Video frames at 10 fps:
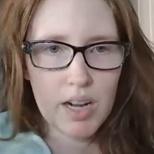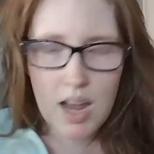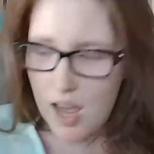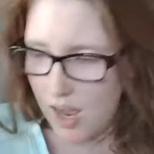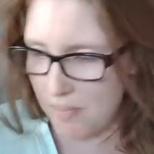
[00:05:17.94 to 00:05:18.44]
it
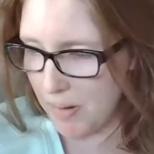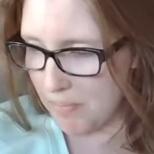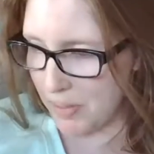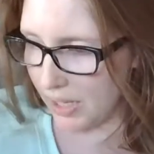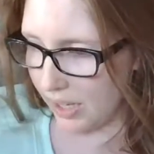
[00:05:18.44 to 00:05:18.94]
up
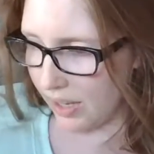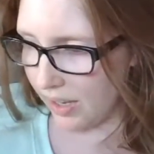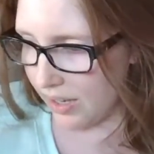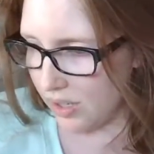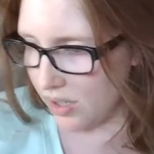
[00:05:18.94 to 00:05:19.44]

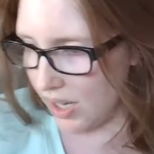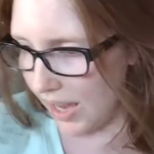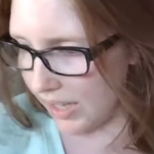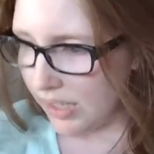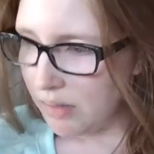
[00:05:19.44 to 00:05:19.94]
because
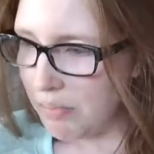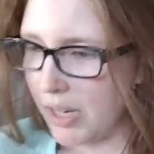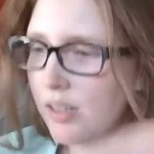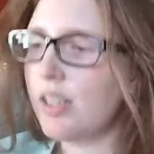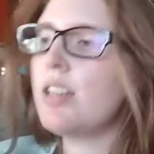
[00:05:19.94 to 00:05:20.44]
I can
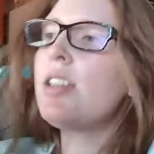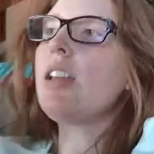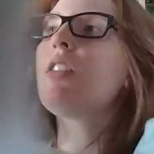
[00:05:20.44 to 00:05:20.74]
barely see